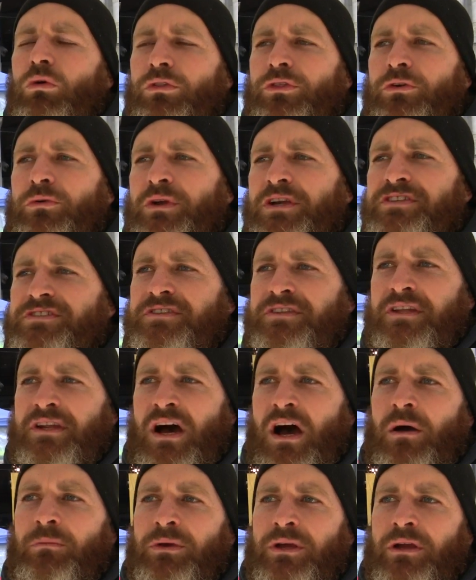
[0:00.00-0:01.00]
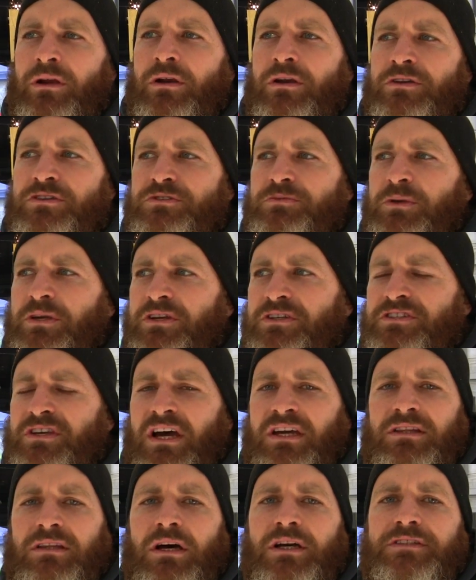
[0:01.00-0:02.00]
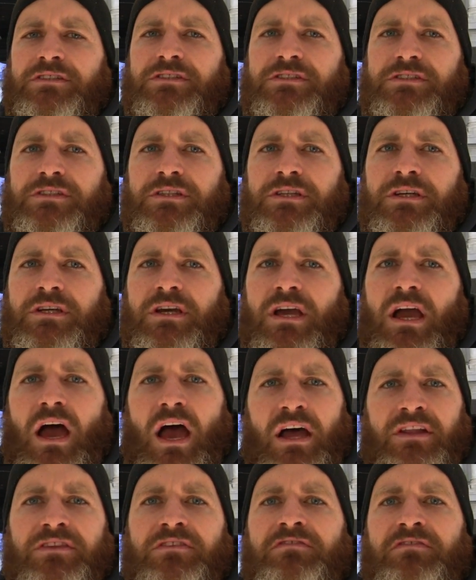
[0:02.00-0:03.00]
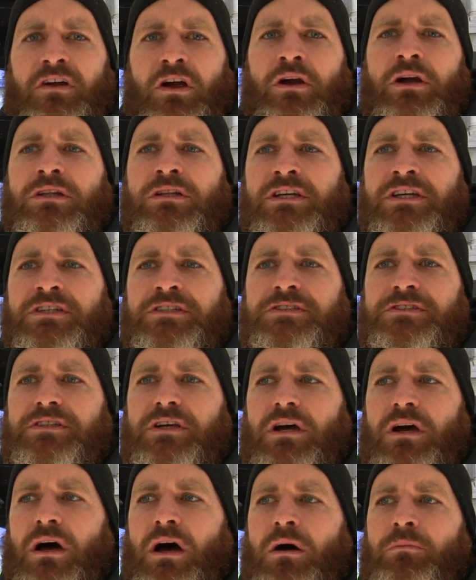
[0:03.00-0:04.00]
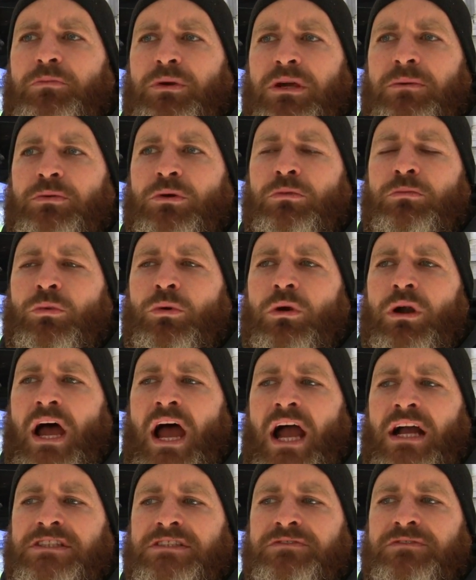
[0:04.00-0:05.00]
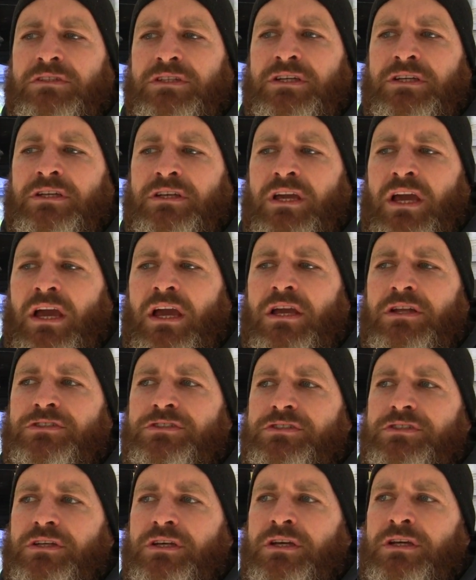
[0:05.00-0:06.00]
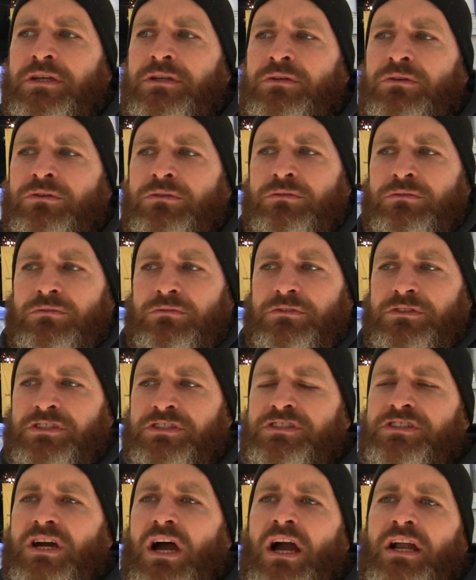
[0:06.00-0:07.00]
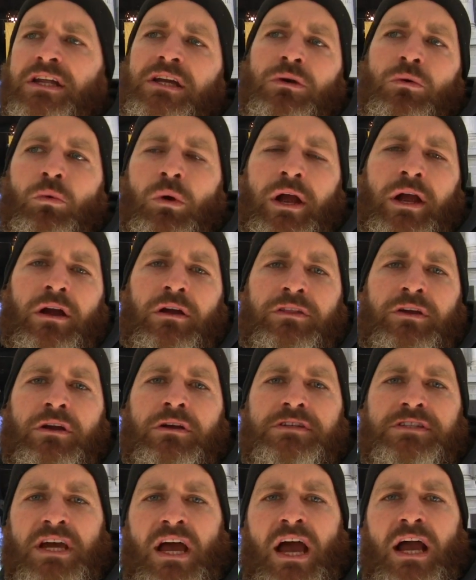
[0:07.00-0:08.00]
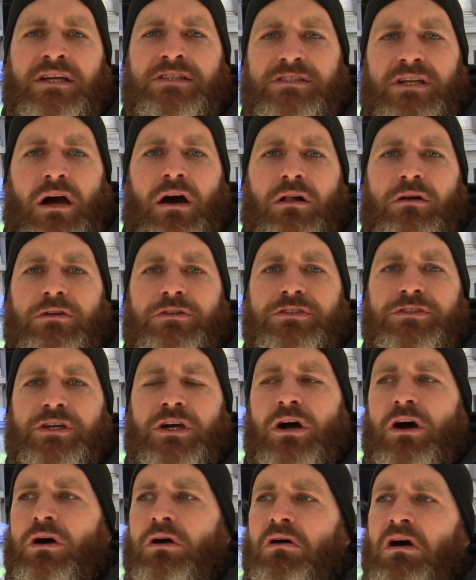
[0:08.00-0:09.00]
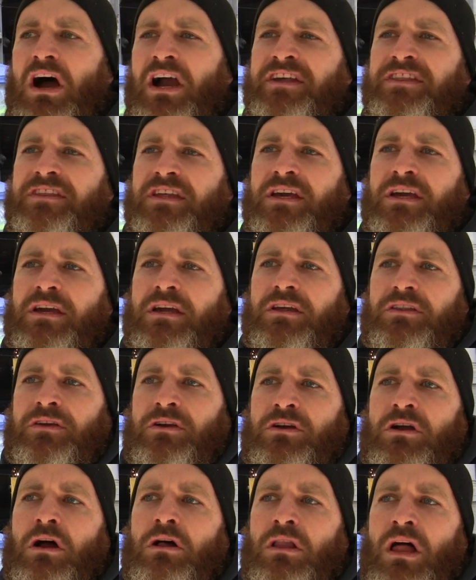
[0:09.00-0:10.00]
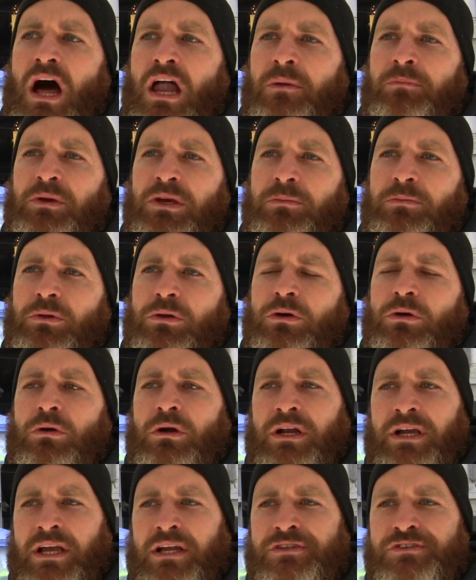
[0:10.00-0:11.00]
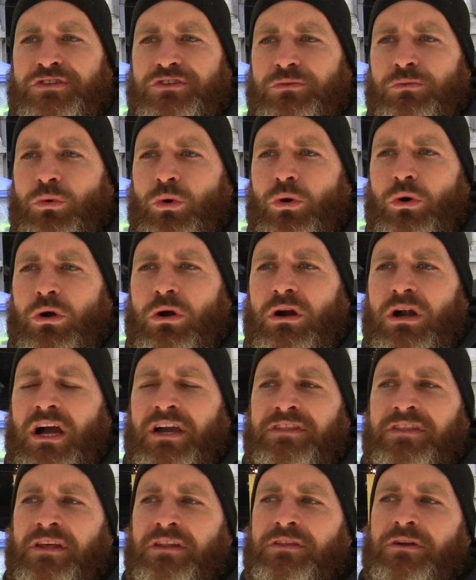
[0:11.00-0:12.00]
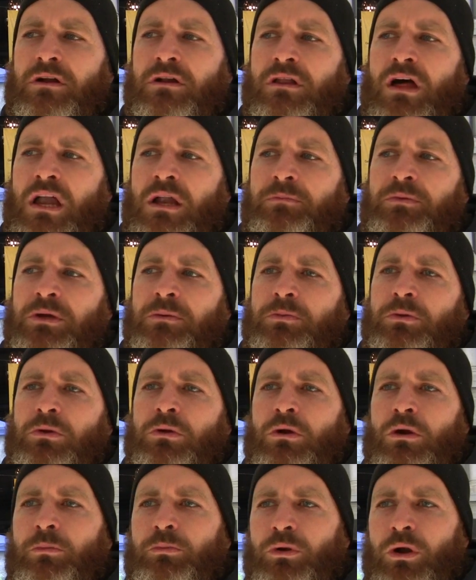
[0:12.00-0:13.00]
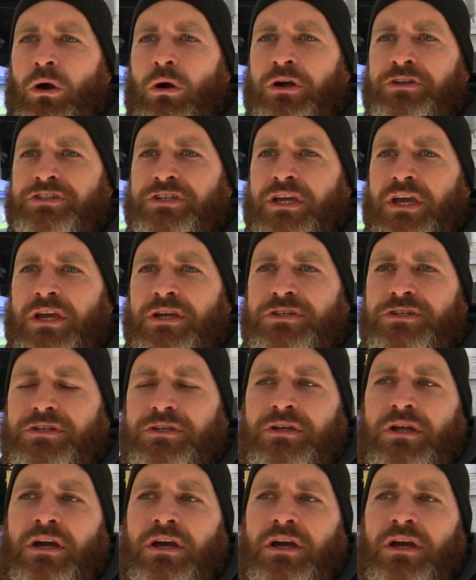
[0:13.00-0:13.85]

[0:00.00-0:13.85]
The reason that I'm here is because I'd like to see, at the very least, people more actively engaged in deciding where their tax dollars go. I think there are a lot of people who are against the war. I think there are a lot of people who are pro-education.